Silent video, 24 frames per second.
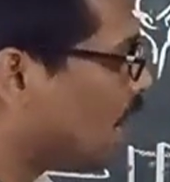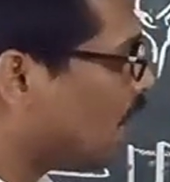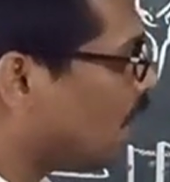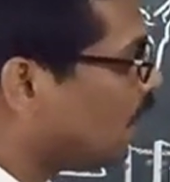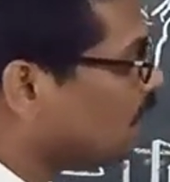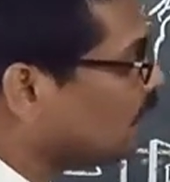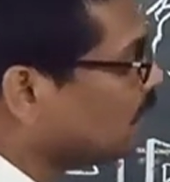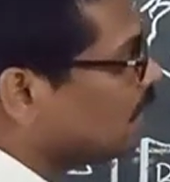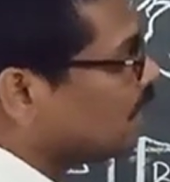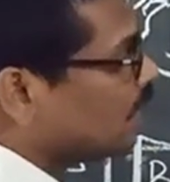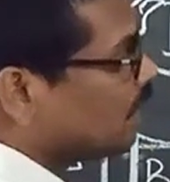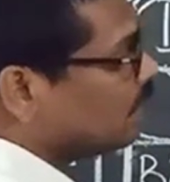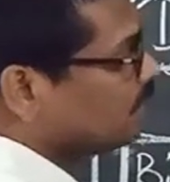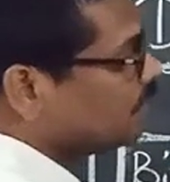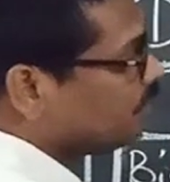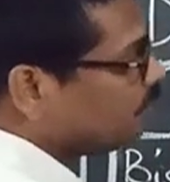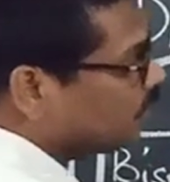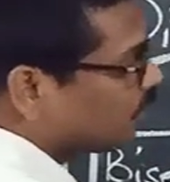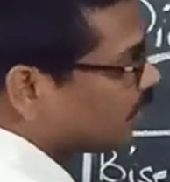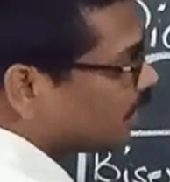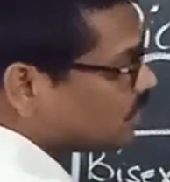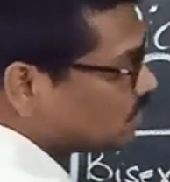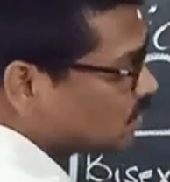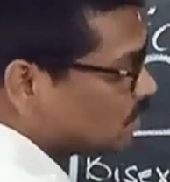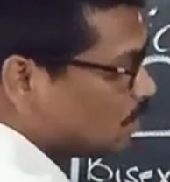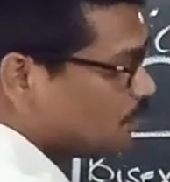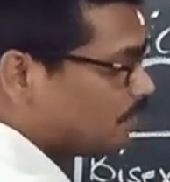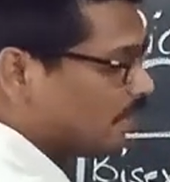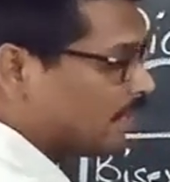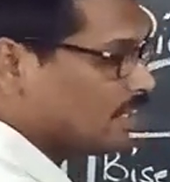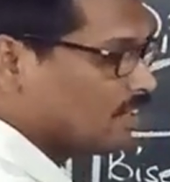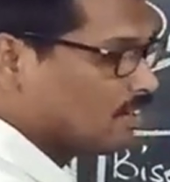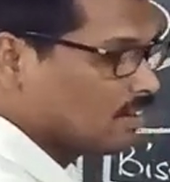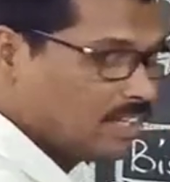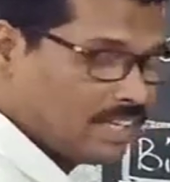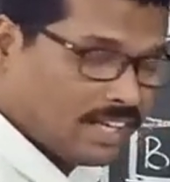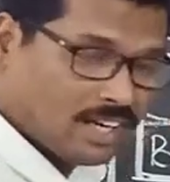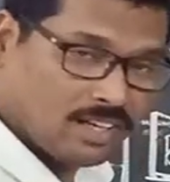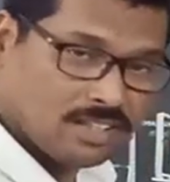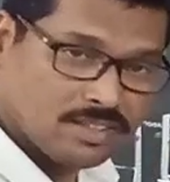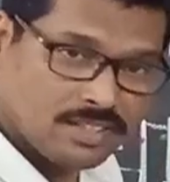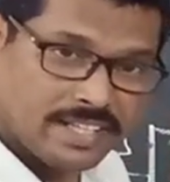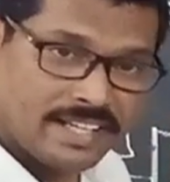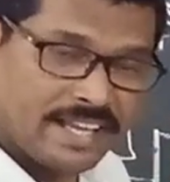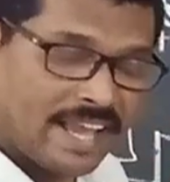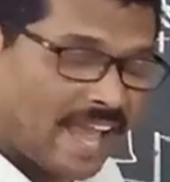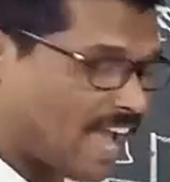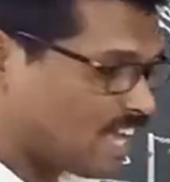are, you can see very
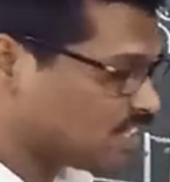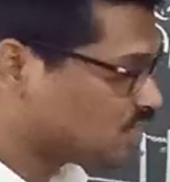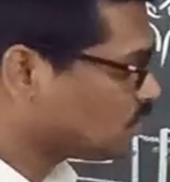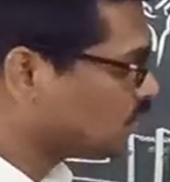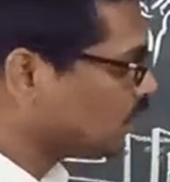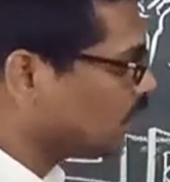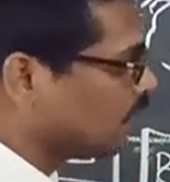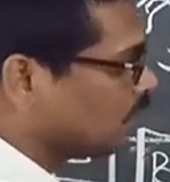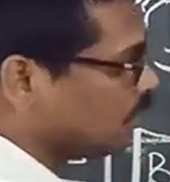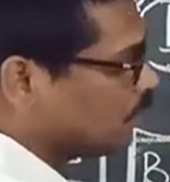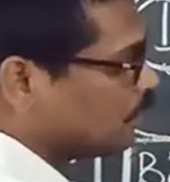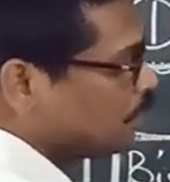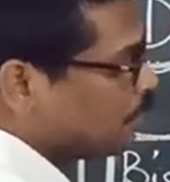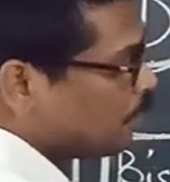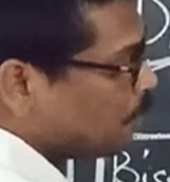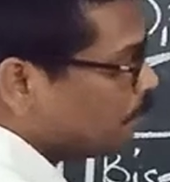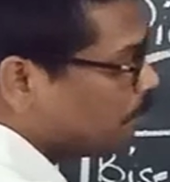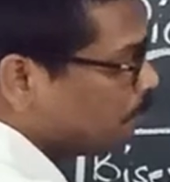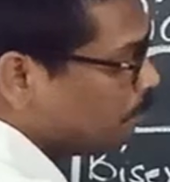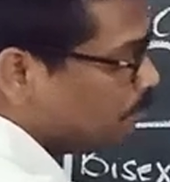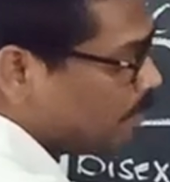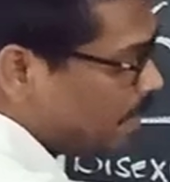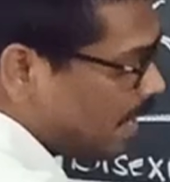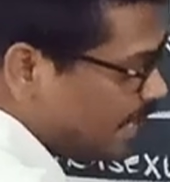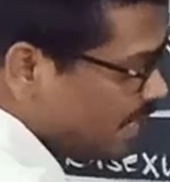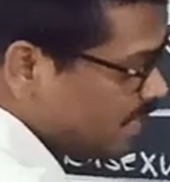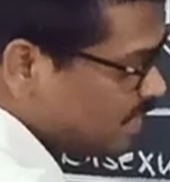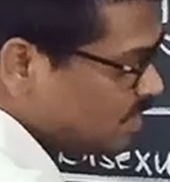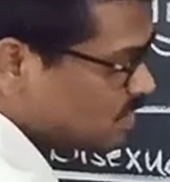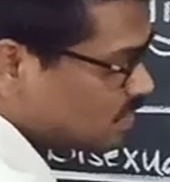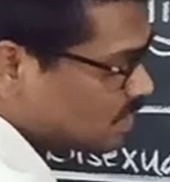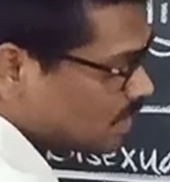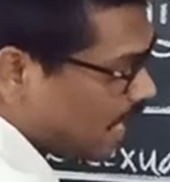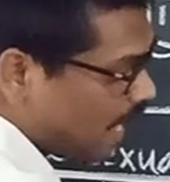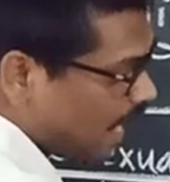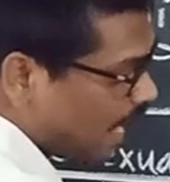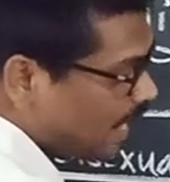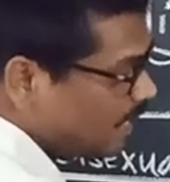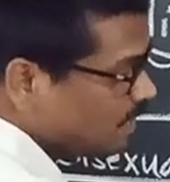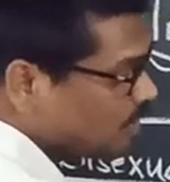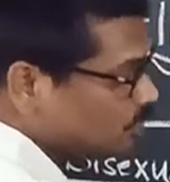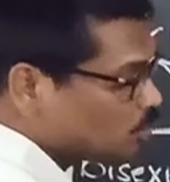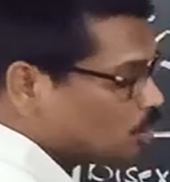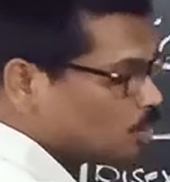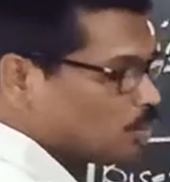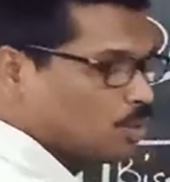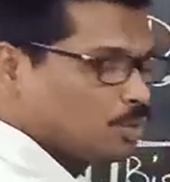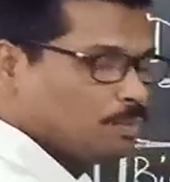clearly, the castor, maize
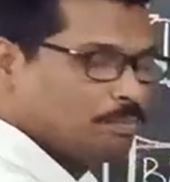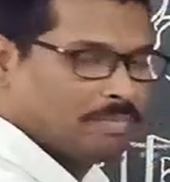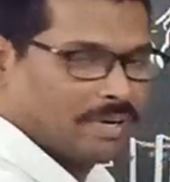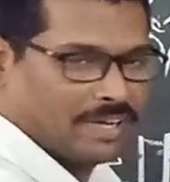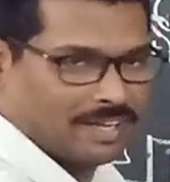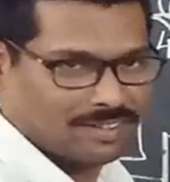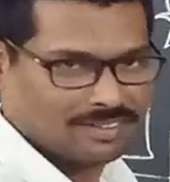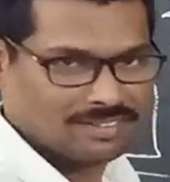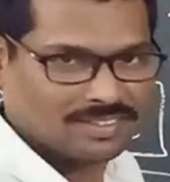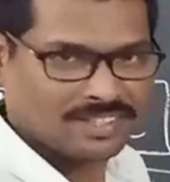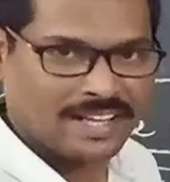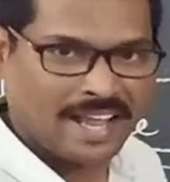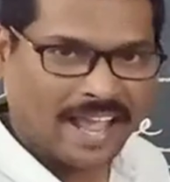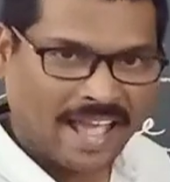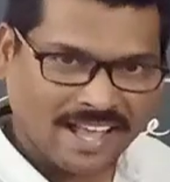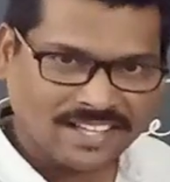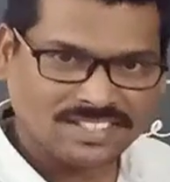and cucumber.